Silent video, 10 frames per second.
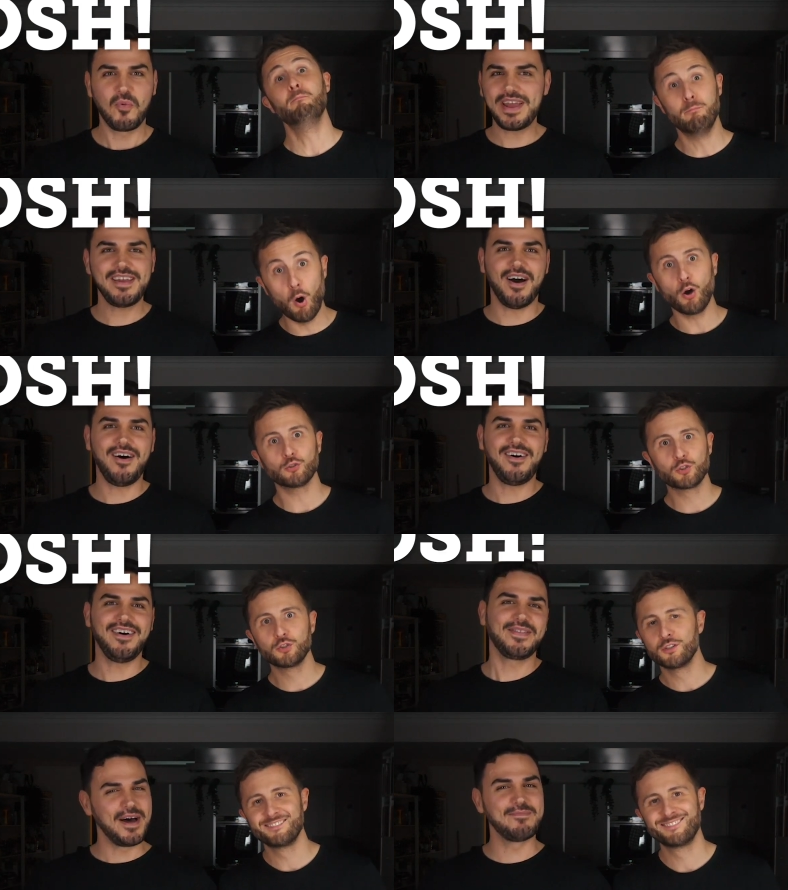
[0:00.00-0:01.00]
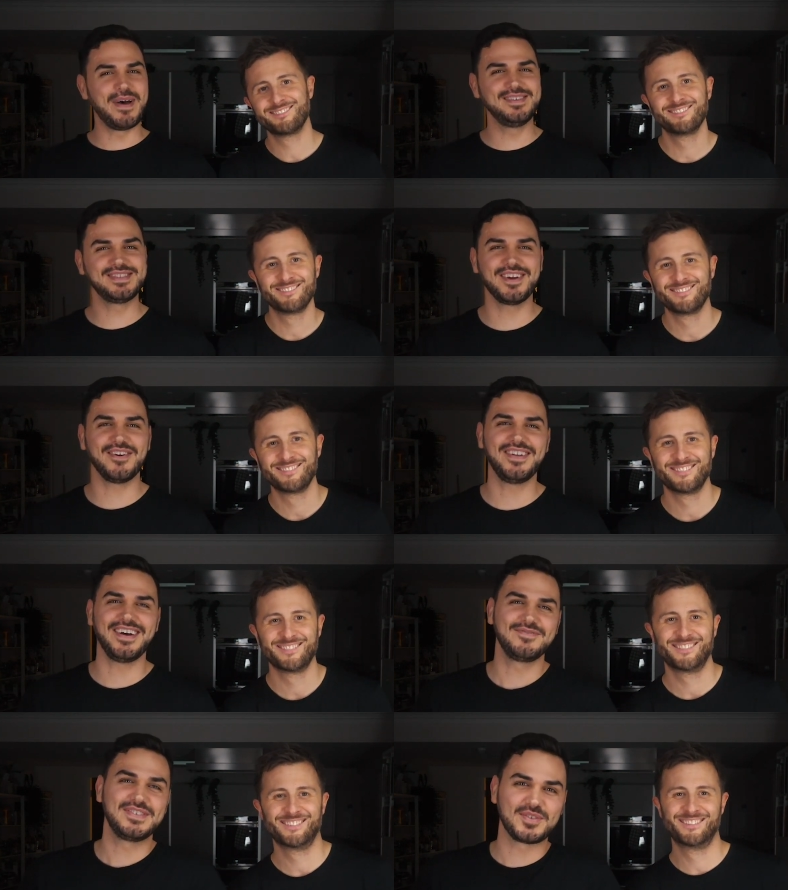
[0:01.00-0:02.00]
Speaker 1: We are an amazing
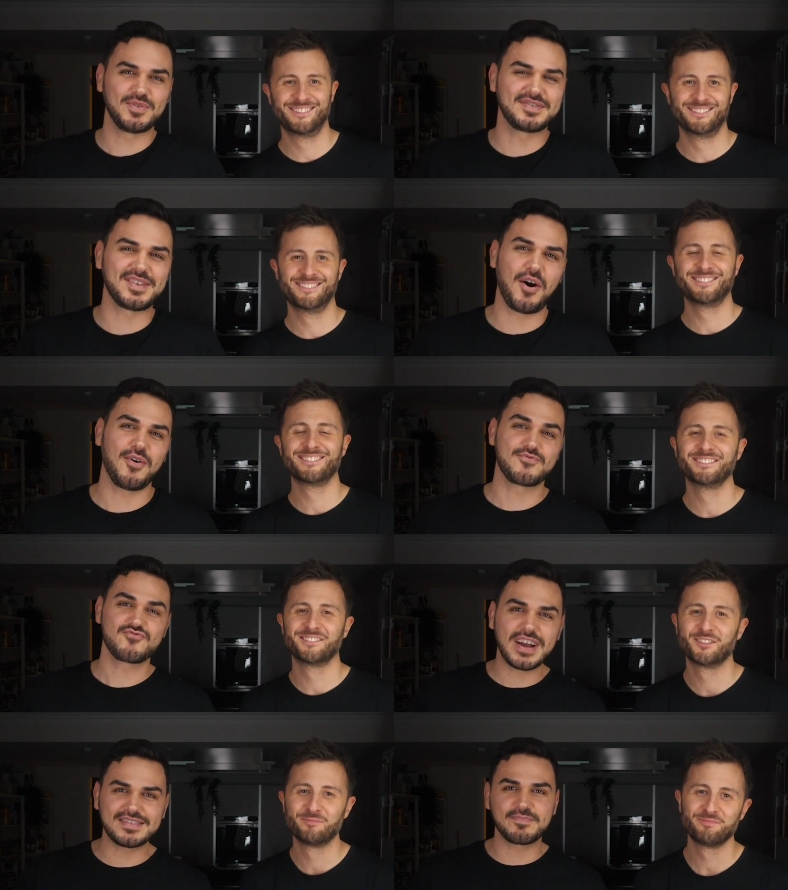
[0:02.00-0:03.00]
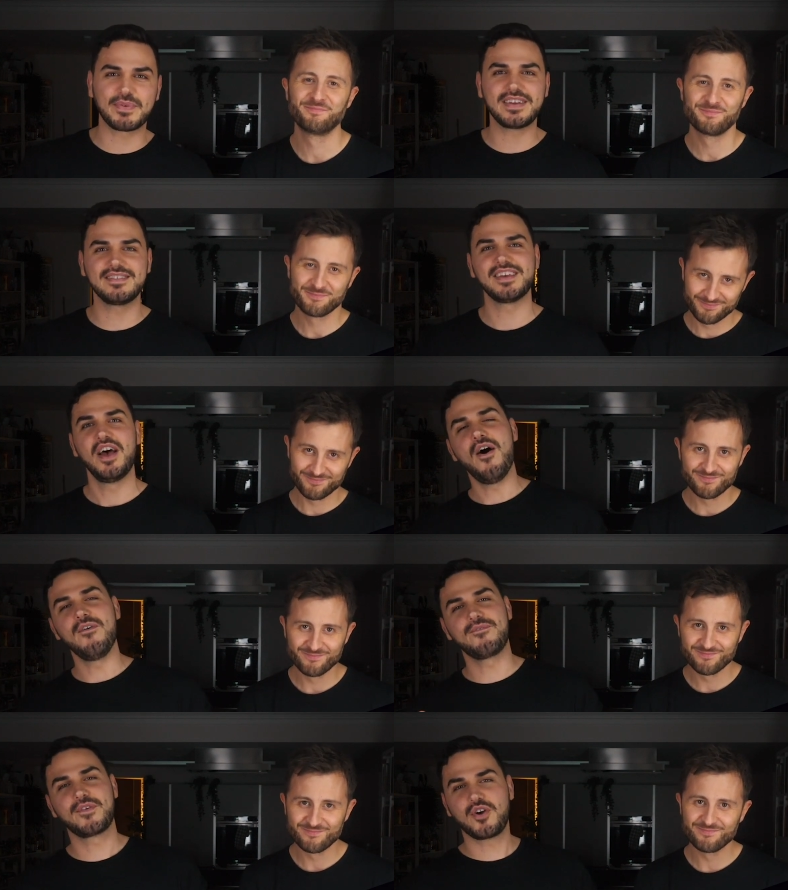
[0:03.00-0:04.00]
online resource of recipes,
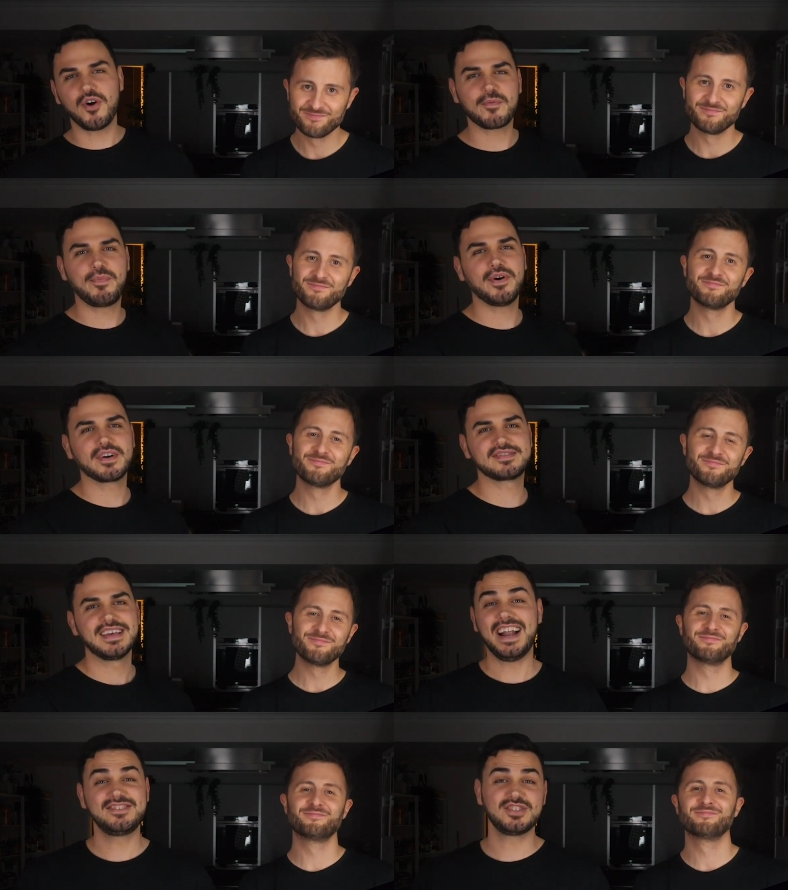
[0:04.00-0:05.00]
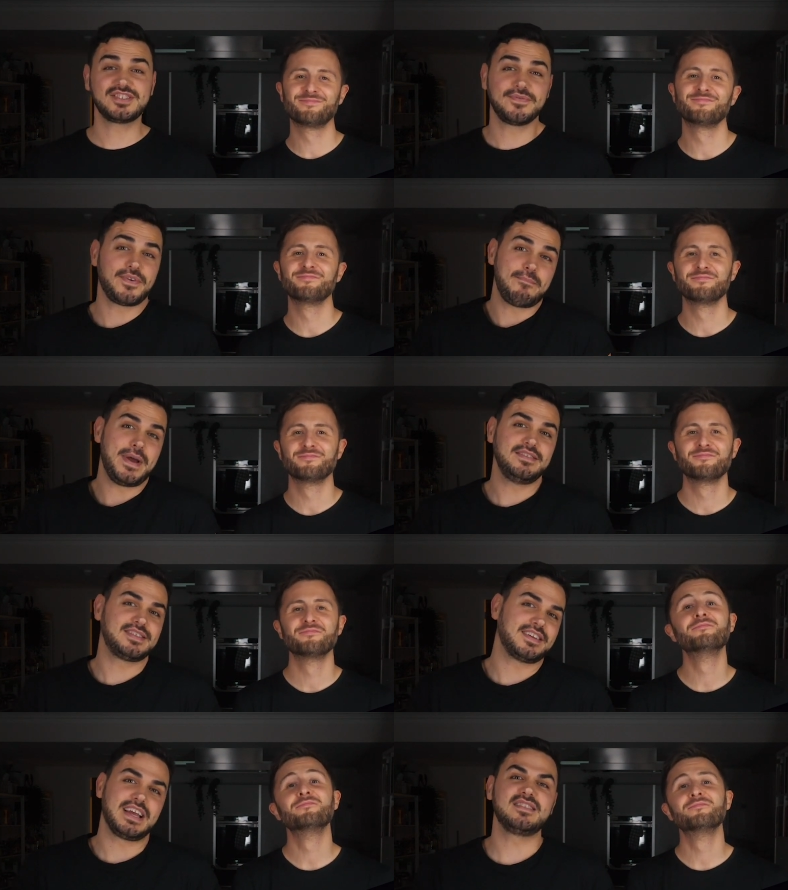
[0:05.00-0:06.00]
of cookbooks, and just of
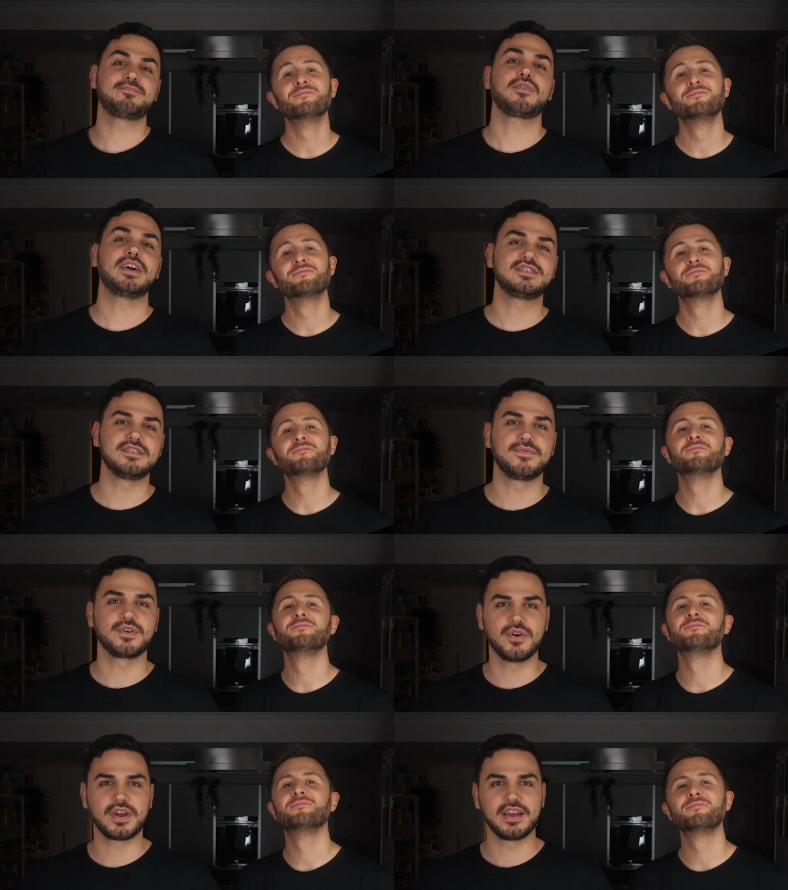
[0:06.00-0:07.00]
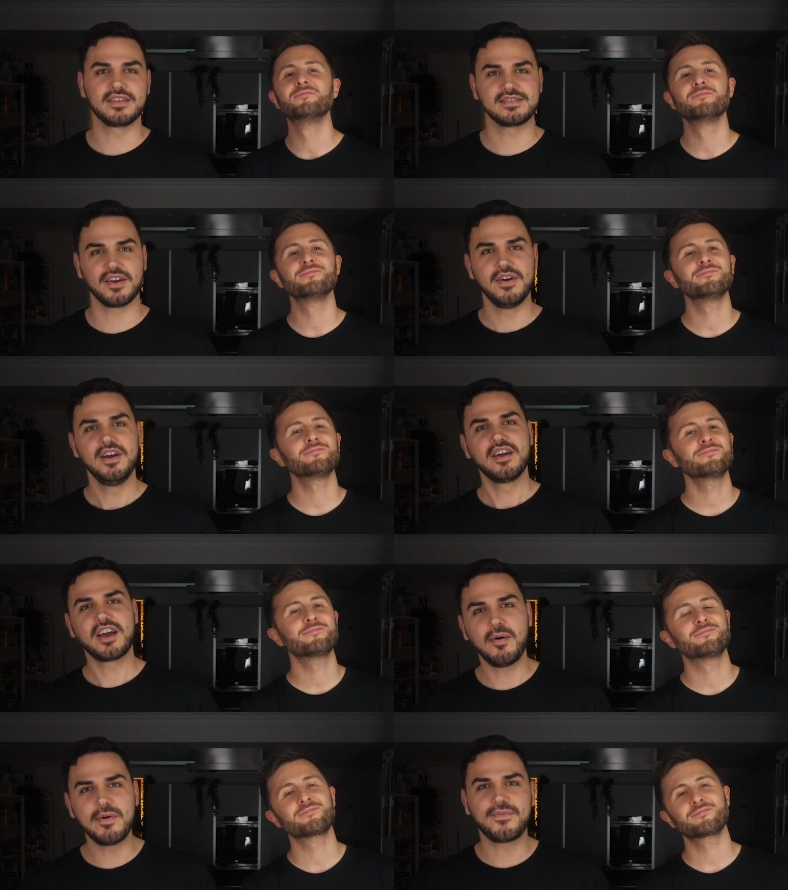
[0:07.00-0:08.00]
amazing inspiration for cooking. So
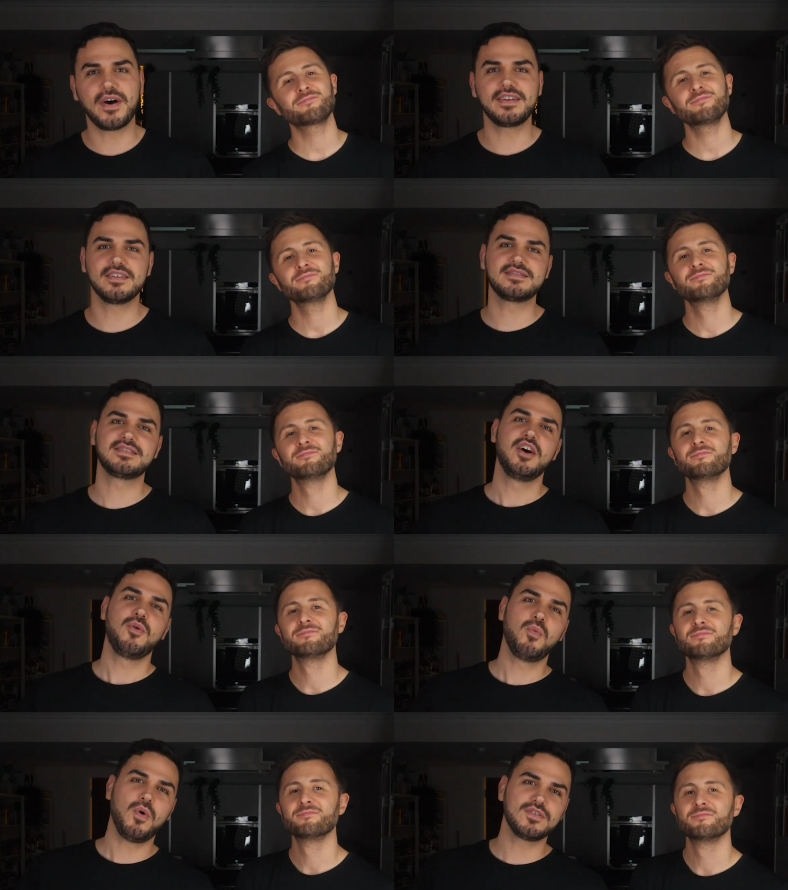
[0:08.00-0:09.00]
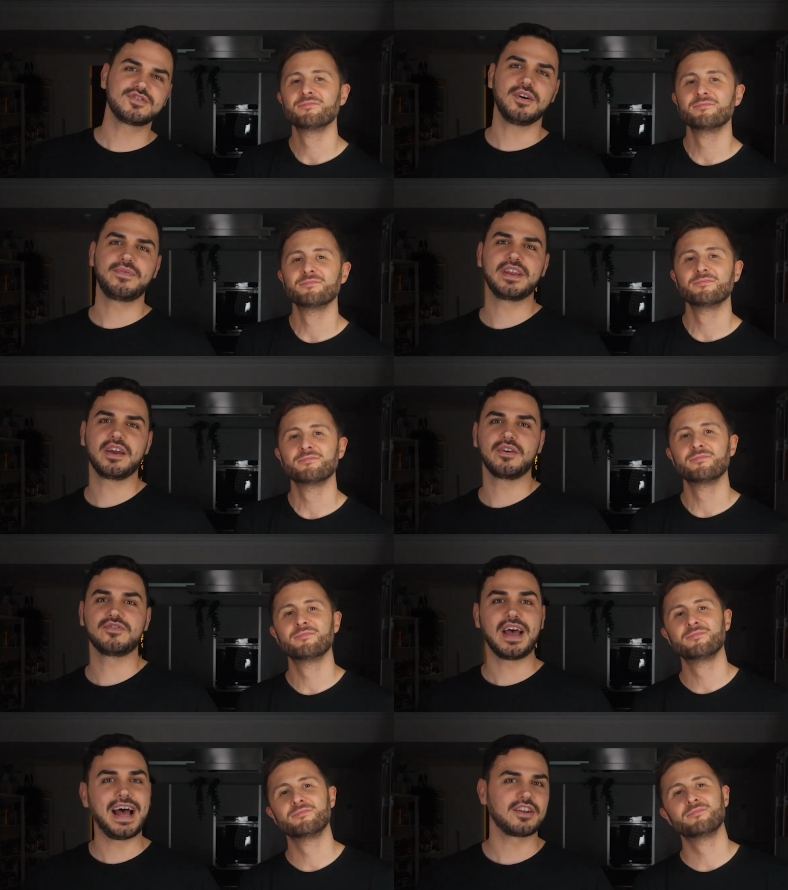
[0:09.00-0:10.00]
come and find us, watch our
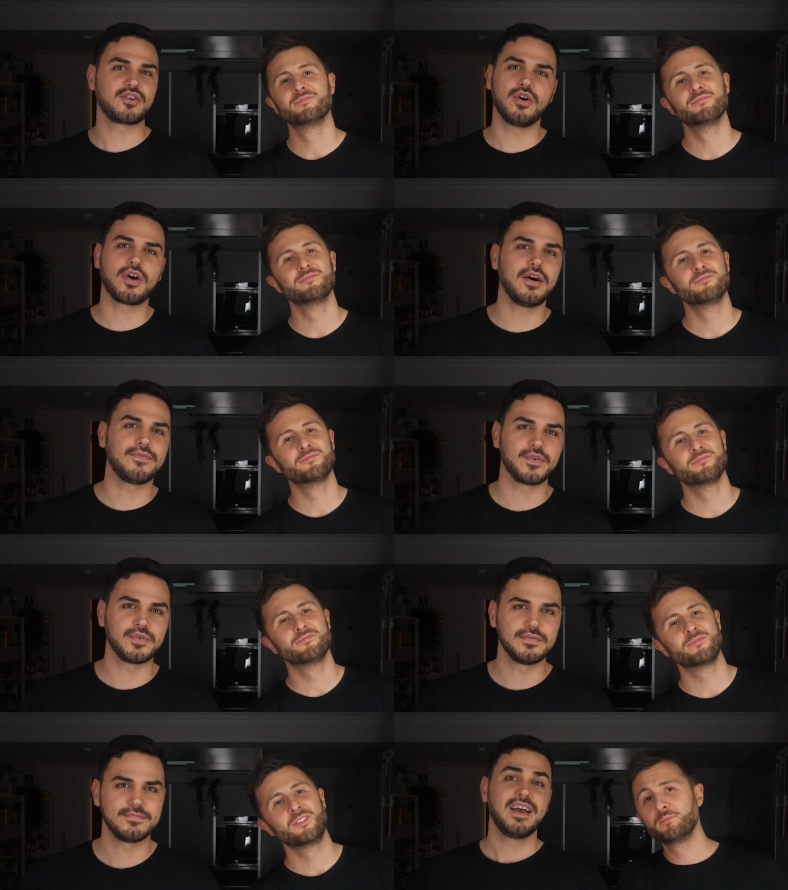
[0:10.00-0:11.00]
videos, and cook our food.